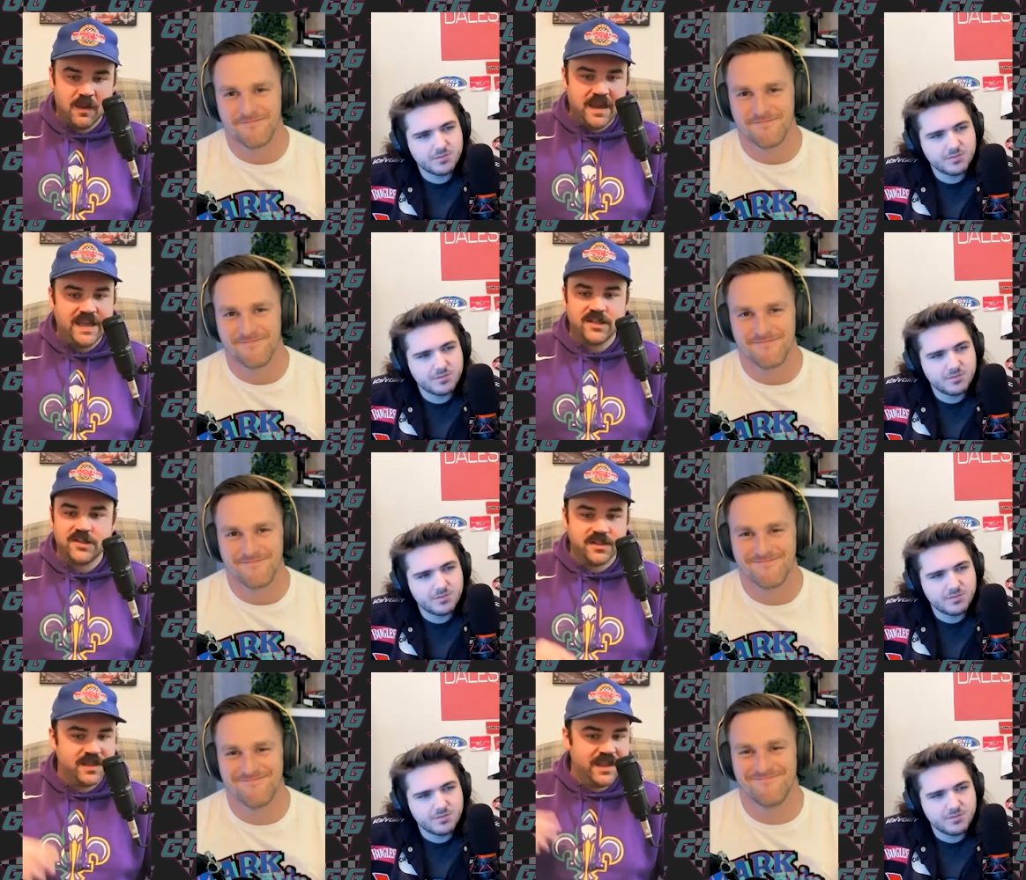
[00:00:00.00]
Speaker 1: i mean it's
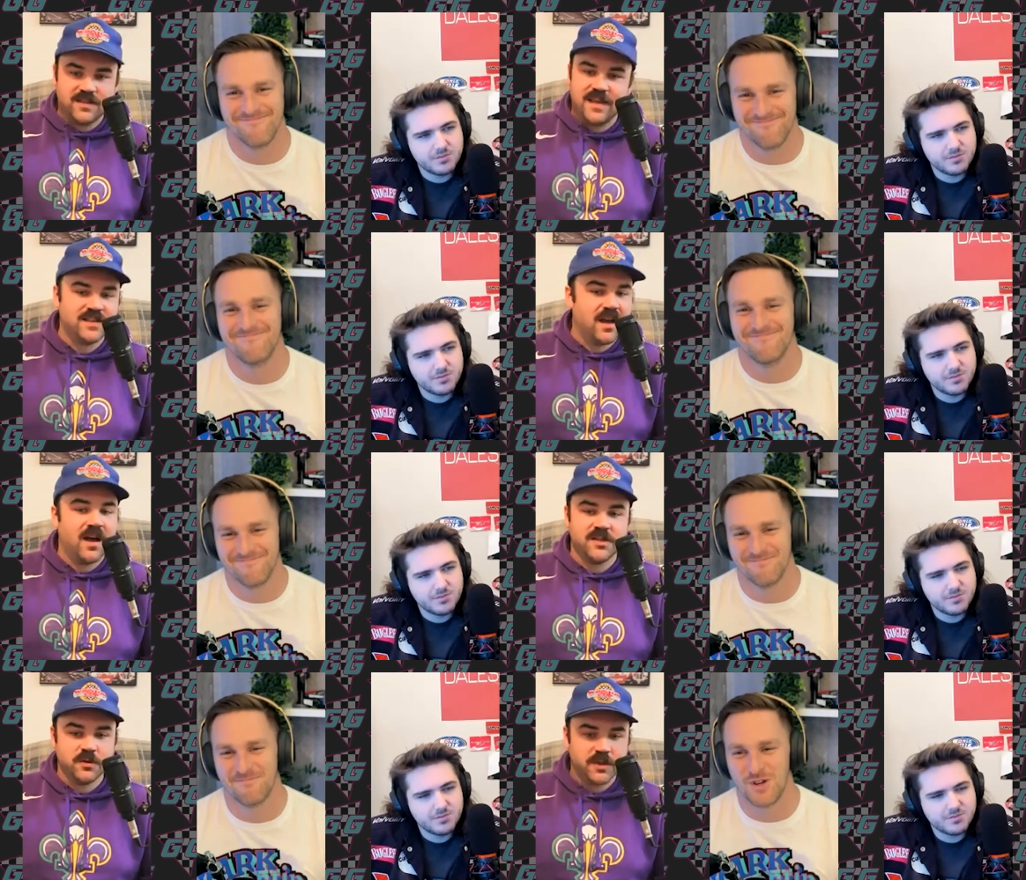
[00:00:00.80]
just it's it's a
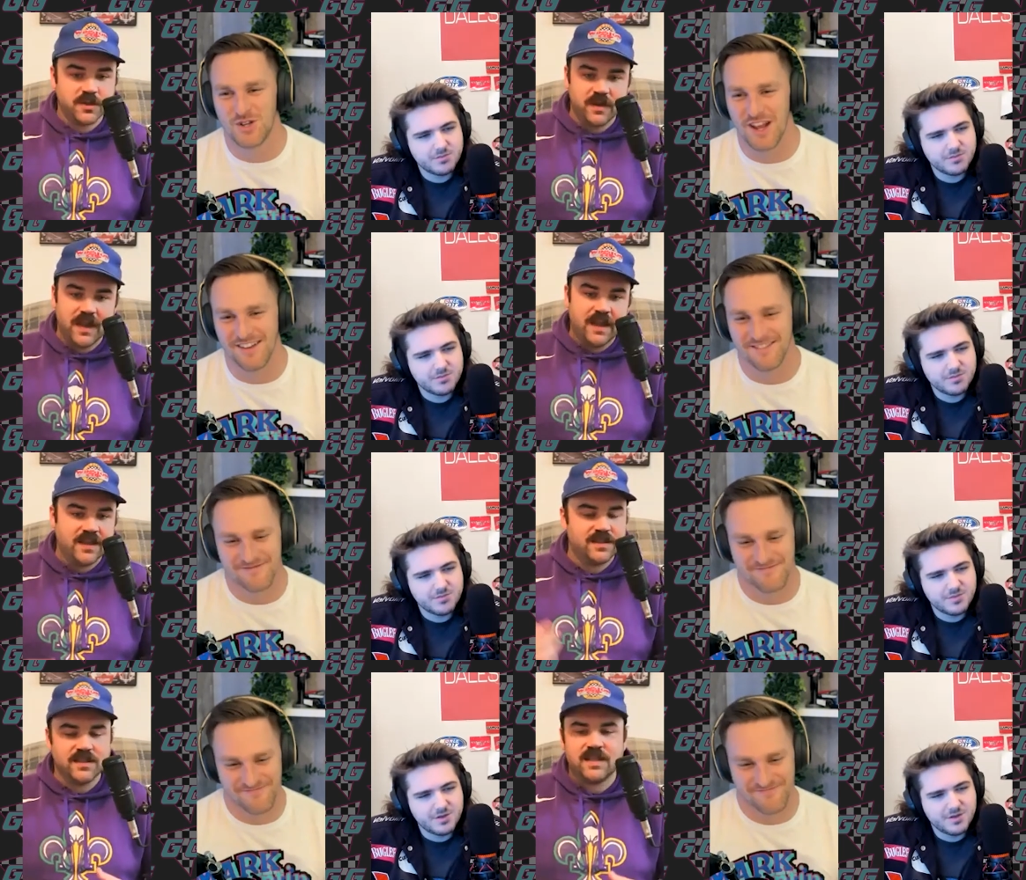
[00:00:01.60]
hustle appreciate it and
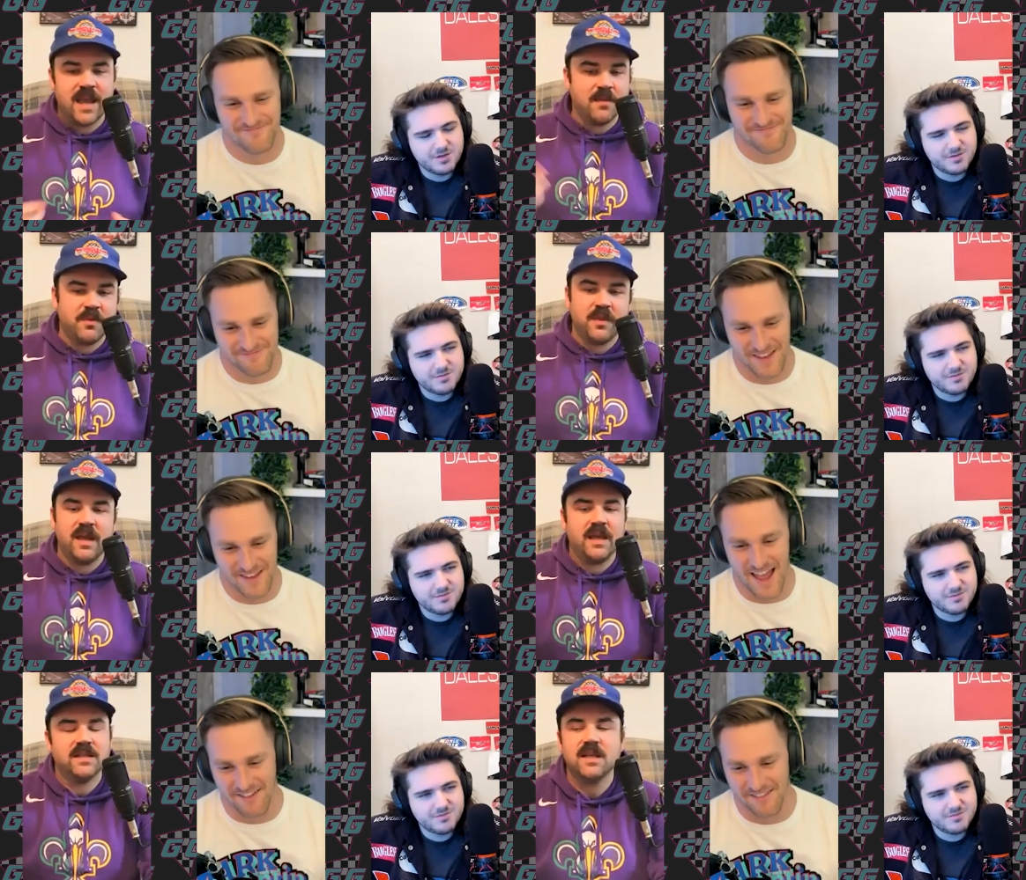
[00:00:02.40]
it's the same yeah. thing